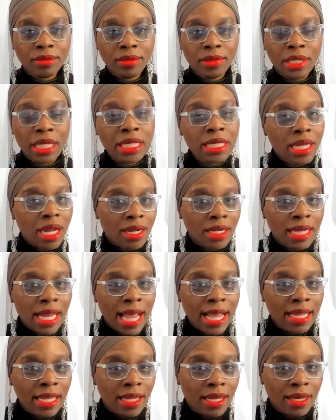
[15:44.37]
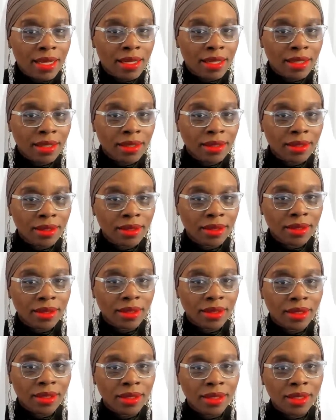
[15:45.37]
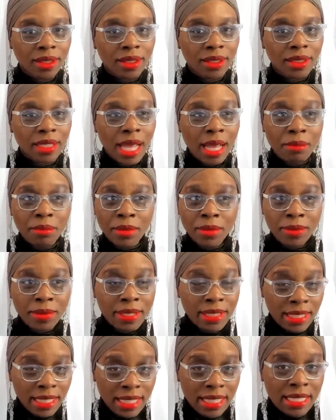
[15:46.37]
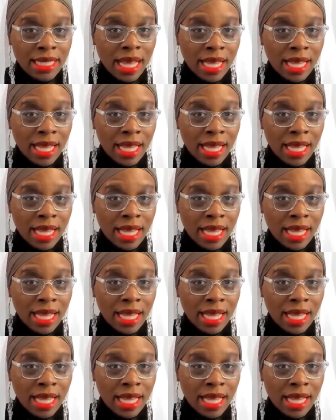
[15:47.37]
They start that young. These